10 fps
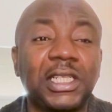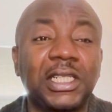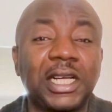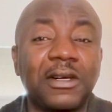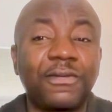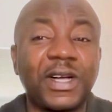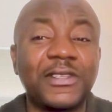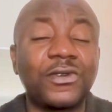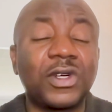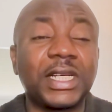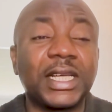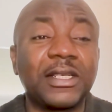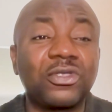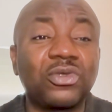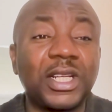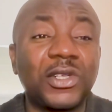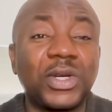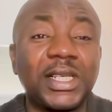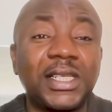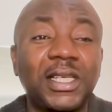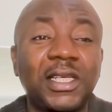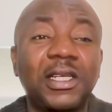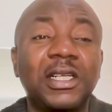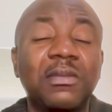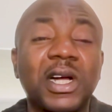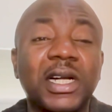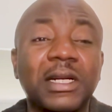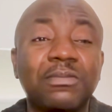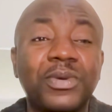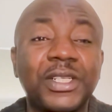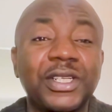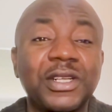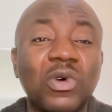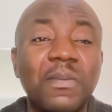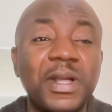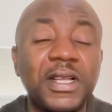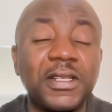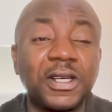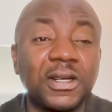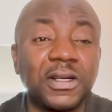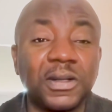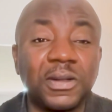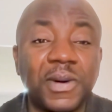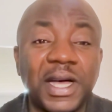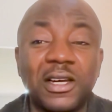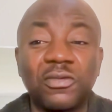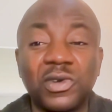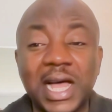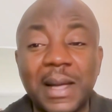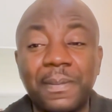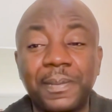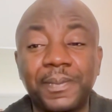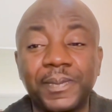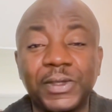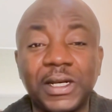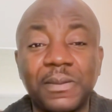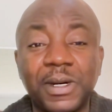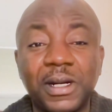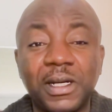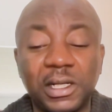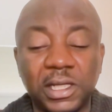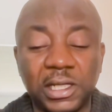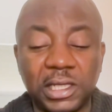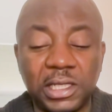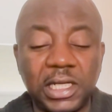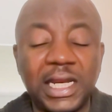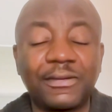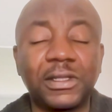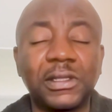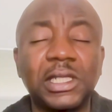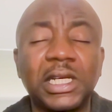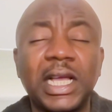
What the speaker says: Then fast forward again to 2020, the market breached the 1 million ton per annum gap level.